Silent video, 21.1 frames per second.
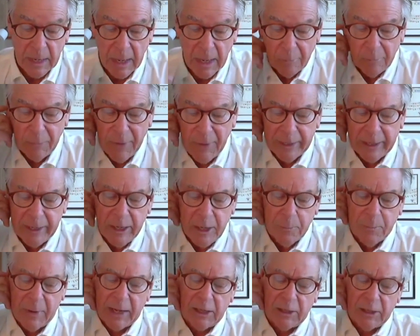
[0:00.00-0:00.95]
Backing up
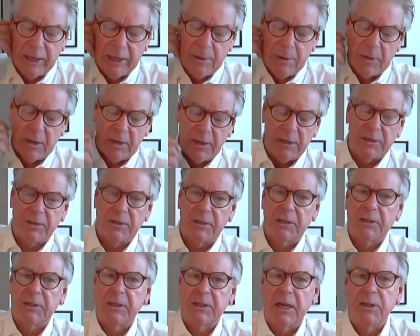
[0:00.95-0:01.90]
my claim that he's
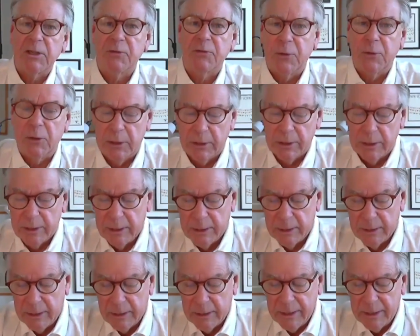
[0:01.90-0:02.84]
successful,
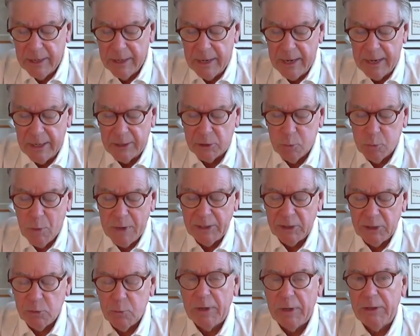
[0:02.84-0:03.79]
in
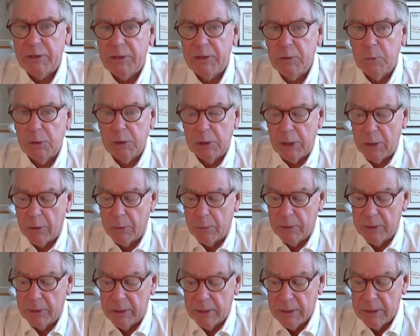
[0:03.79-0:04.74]
2022 alone,
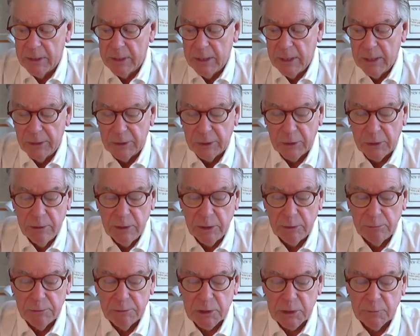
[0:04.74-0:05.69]
the current
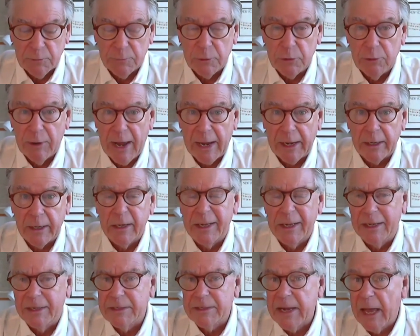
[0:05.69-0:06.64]
Christopher Dragon, an
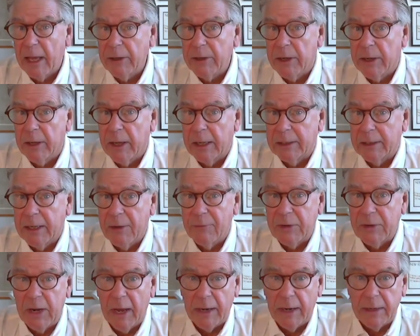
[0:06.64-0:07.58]
Italia
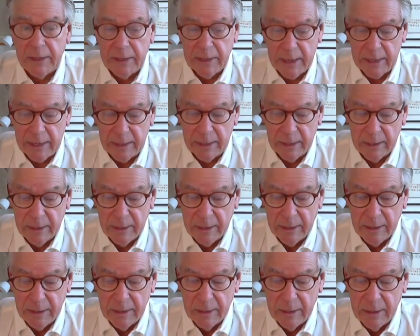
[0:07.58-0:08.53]
1198,
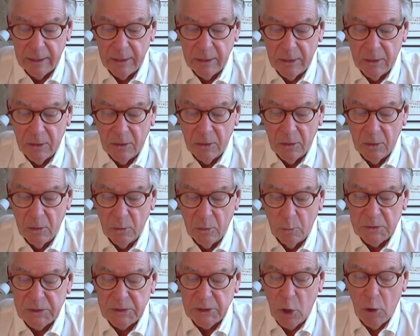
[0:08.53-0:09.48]

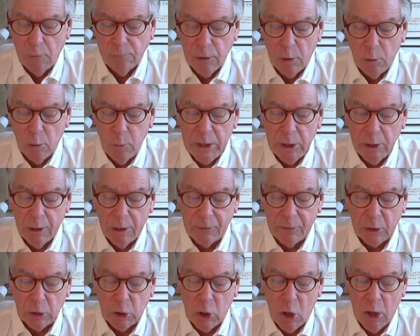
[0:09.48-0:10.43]
was the overall winner of
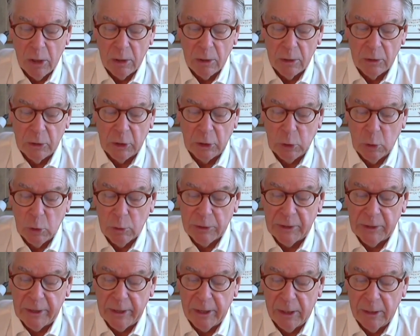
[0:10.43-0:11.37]
the
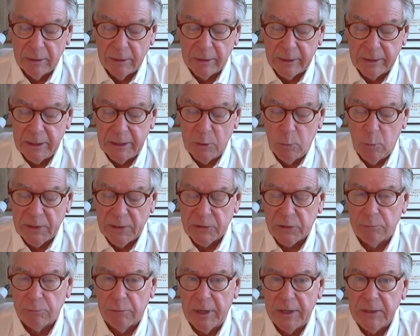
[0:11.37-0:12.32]
Lauderdale Key
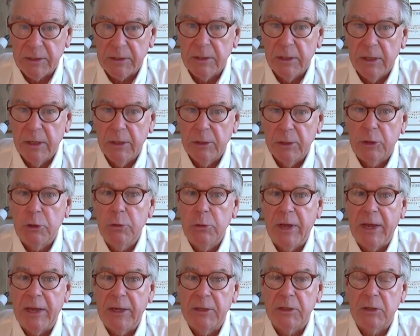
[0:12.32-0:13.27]
West race 2
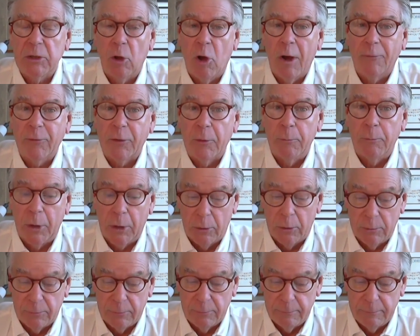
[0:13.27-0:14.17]
days off the boat,